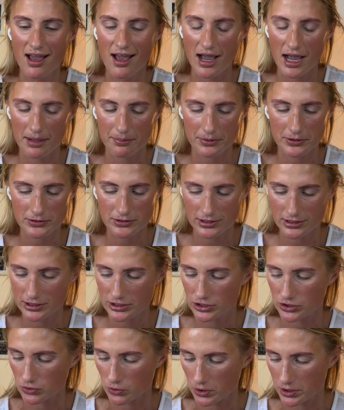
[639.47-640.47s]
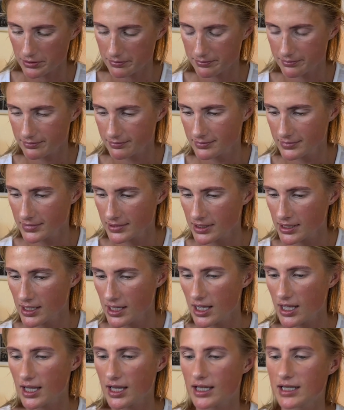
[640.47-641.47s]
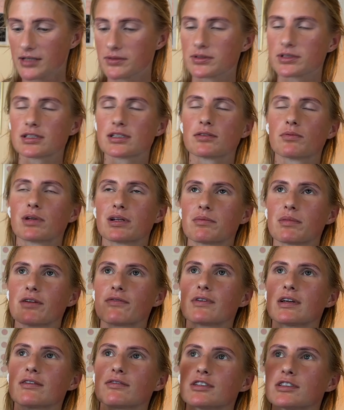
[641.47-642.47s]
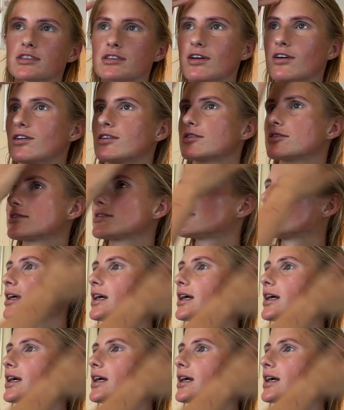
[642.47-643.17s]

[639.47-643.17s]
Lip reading: I posted a short, and it was to one of my favorite songs.